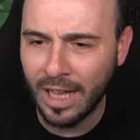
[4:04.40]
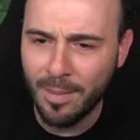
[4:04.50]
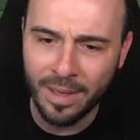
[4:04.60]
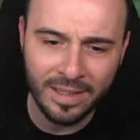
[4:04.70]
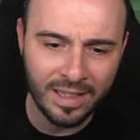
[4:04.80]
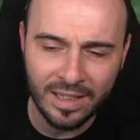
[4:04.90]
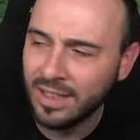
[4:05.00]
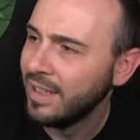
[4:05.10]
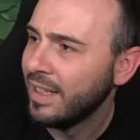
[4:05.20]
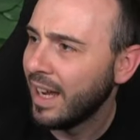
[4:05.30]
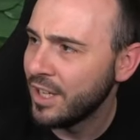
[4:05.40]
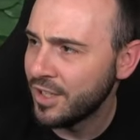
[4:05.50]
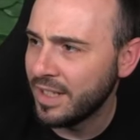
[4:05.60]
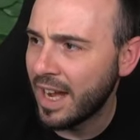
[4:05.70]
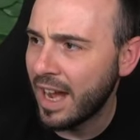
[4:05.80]
time and uh, I
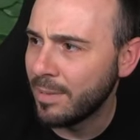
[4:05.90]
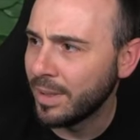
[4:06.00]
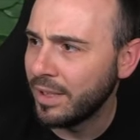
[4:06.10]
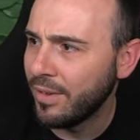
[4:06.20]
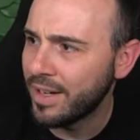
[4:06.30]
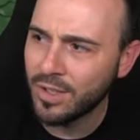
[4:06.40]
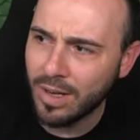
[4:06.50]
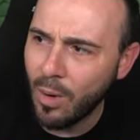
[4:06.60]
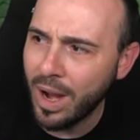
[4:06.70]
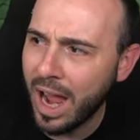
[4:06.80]
just didn't have the material. So now we